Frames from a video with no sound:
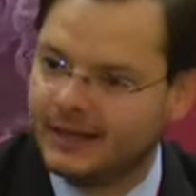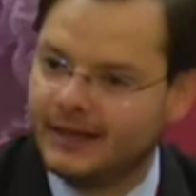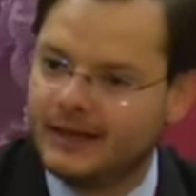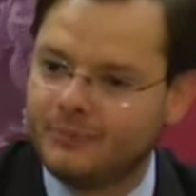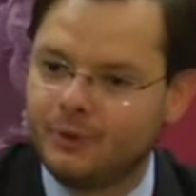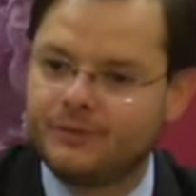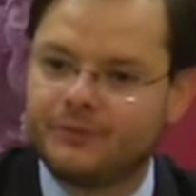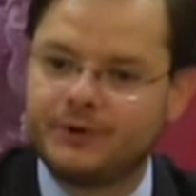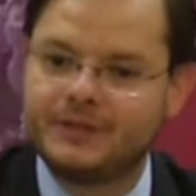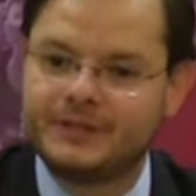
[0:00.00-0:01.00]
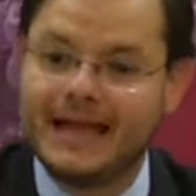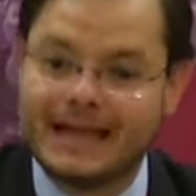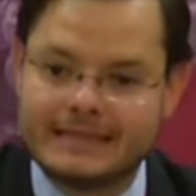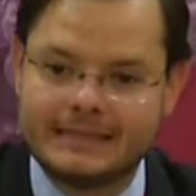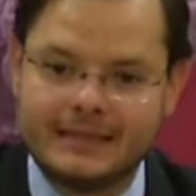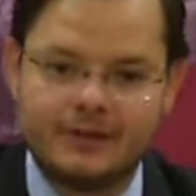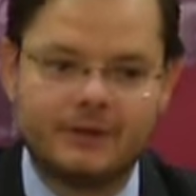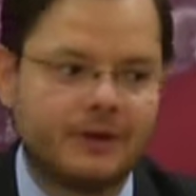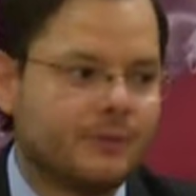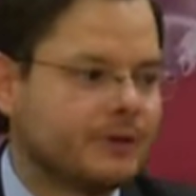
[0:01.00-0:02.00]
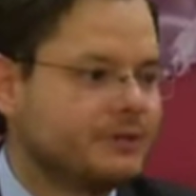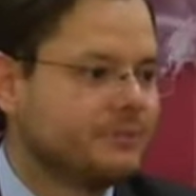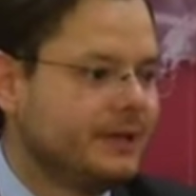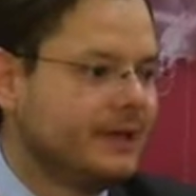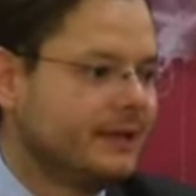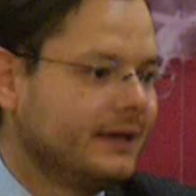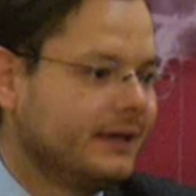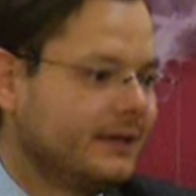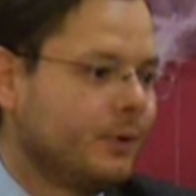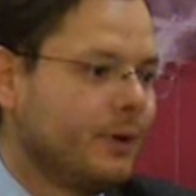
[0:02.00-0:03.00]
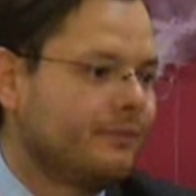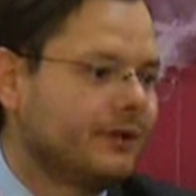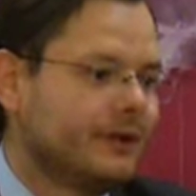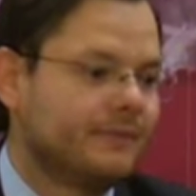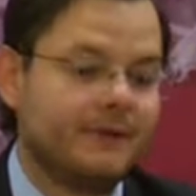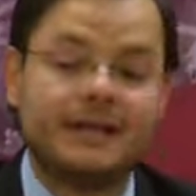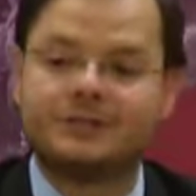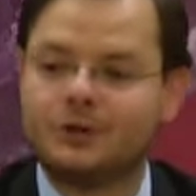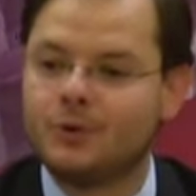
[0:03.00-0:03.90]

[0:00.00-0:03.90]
more for his legacy. You know, he wants to be the equivalent of Nixon,